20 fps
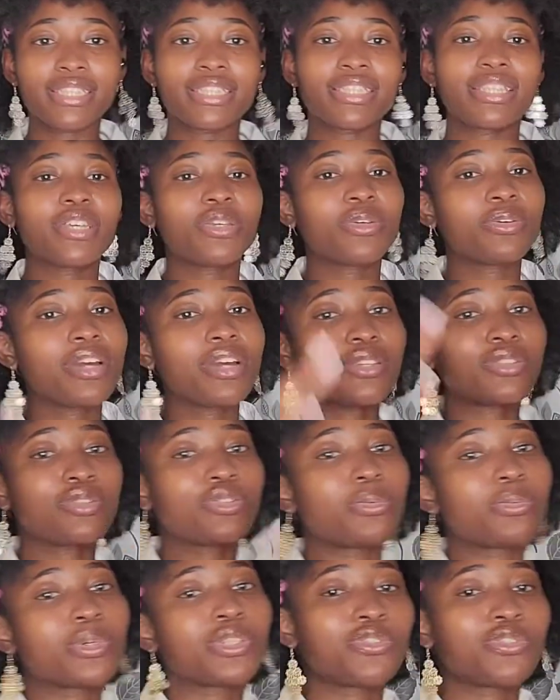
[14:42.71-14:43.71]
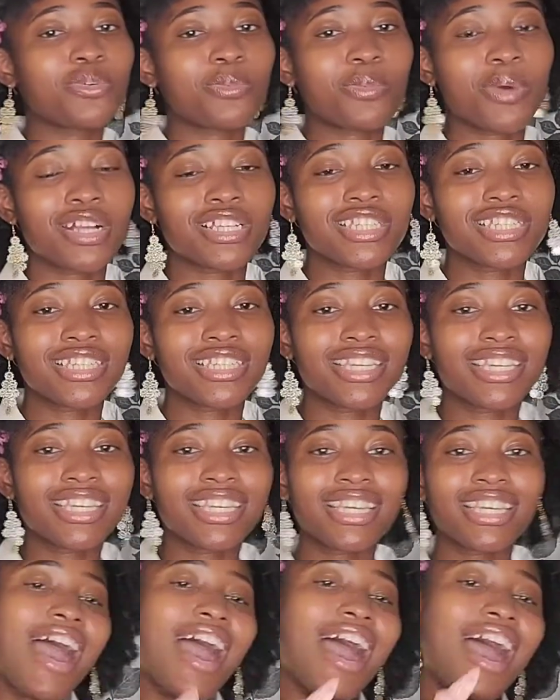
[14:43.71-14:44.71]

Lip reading: thank you guys so much for watching.